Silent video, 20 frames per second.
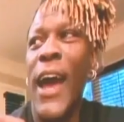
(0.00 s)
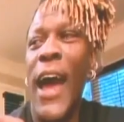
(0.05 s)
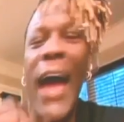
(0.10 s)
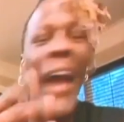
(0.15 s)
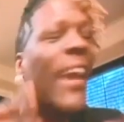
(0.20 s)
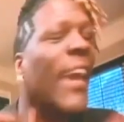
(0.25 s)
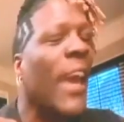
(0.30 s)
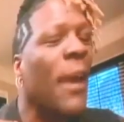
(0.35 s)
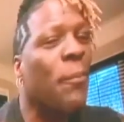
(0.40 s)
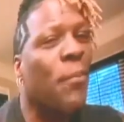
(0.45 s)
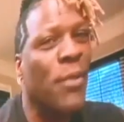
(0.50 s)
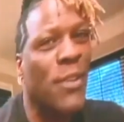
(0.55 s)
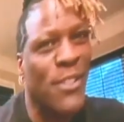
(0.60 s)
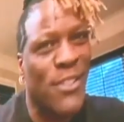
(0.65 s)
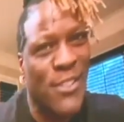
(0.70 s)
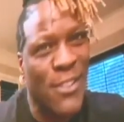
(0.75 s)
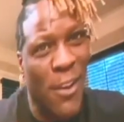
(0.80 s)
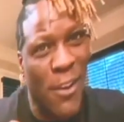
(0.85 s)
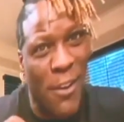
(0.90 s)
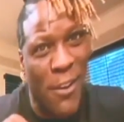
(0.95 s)
I can't put a
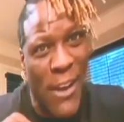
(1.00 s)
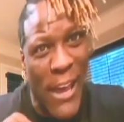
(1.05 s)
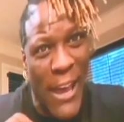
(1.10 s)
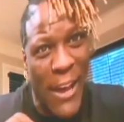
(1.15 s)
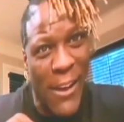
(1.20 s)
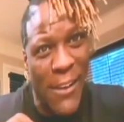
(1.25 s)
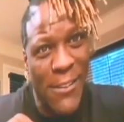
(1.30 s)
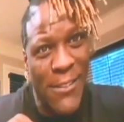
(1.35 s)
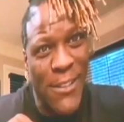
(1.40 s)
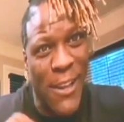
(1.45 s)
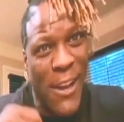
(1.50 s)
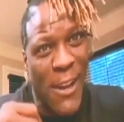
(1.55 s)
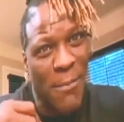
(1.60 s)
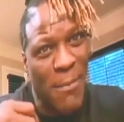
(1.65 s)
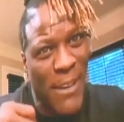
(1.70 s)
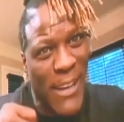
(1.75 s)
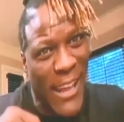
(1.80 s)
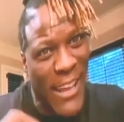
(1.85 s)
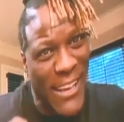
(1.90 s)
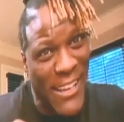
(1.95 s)
song out talking
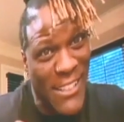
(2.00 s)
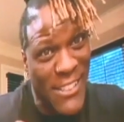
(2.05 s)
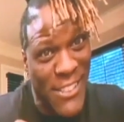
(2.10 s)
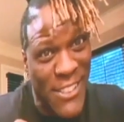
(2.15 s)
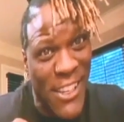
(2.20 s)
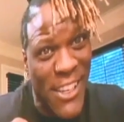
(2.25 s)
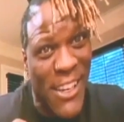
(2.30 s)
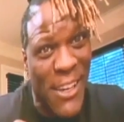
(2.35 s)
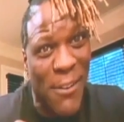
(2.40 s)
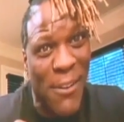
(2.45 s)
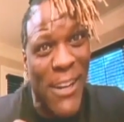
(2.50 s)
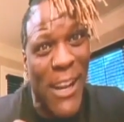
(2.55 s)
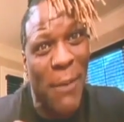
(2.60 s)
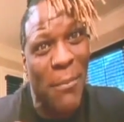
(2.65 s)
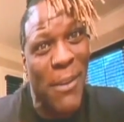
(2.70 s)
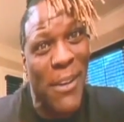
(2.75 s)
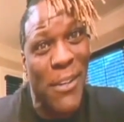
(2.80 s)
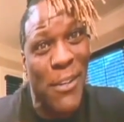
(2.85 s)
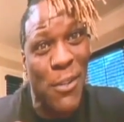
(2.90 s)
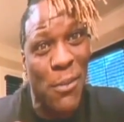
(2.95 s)
about I eat chicken when
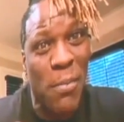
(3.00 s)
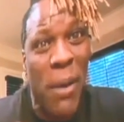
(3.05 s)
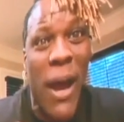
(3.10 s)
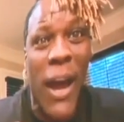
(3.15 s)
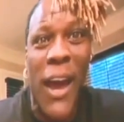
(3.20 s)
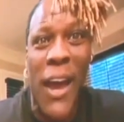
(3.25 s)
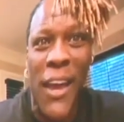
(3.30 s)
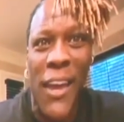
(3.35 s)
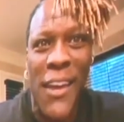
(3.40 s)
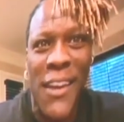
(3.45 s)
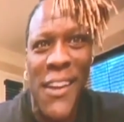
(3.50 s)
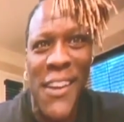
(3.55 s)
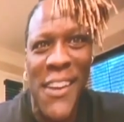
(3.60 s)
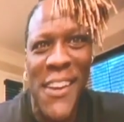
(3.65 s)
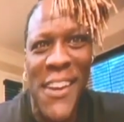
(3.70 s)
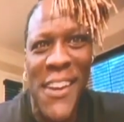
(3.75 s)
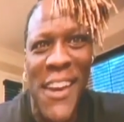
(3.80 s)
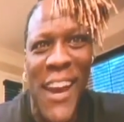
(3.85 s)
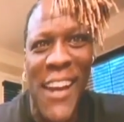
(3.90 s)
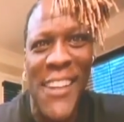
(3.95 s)
I'm in Dubai.
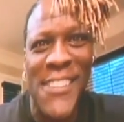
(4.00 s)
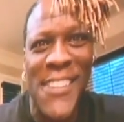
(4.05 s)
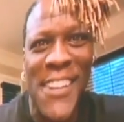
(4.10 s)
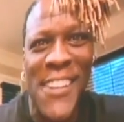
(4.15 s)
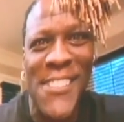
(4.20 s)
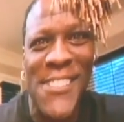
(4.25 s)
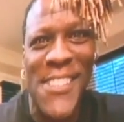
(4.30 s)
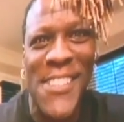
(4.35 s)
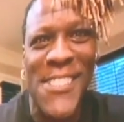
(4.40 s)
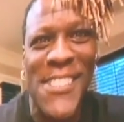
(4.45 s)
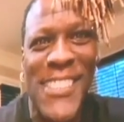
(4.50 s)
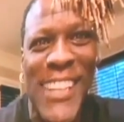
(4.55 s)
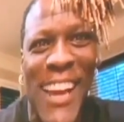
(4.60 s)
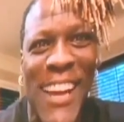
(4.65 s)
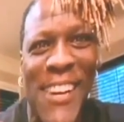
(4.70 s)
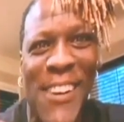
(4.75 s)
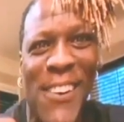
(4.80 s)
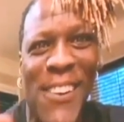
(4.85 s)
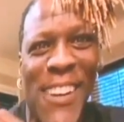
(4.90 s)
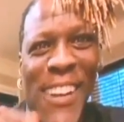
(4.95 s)
I said, it's just
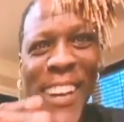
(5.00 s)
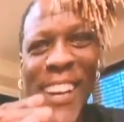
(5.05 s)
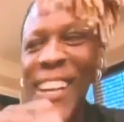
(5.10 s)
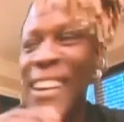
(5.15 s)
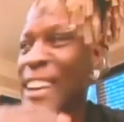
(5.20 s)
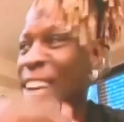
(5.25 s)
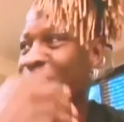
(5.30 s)
not going to,